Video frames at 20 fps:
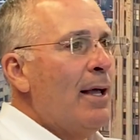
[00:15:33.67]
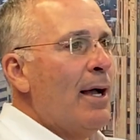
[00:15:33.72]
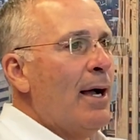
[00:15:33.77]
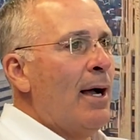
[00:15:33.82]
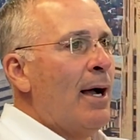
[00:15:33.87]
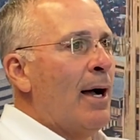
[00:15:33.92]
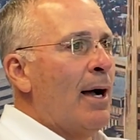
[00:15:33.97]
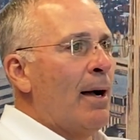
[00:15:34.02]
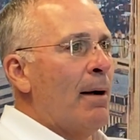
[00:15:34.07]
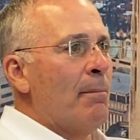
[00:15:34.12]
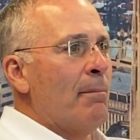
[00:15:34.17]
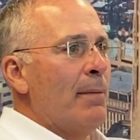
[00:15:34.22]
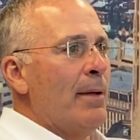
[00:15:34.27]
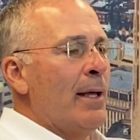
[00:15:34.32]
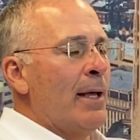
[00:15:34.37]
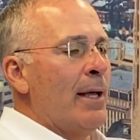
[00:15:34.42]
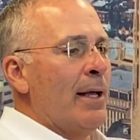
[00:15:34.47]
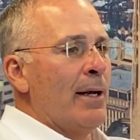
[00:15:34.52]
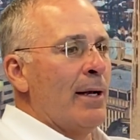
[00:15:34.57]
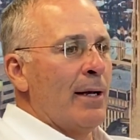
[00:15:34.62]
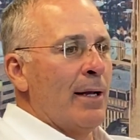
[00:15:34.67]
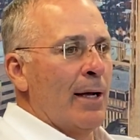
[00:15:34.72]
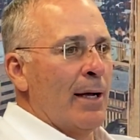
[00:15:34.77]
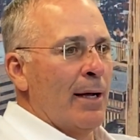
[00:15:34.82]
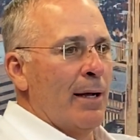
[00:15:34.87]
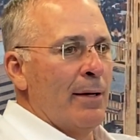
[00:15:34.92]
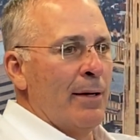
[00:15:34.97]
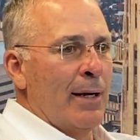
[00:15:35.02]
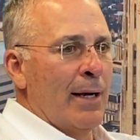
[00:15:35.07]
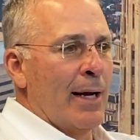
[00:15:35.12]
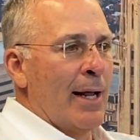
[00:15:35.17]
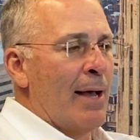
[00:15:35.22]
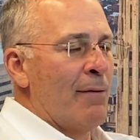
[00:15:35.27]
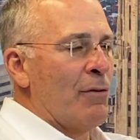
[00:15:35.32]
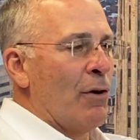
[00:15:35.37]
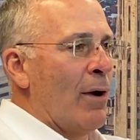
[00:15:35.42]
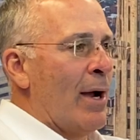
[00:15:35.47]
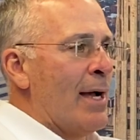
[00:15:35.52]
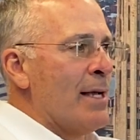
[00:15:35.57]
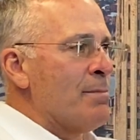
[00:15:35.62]
um, and, uh, you got to
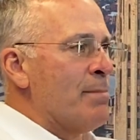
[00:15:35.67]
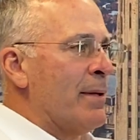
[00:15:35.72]
have your eyes.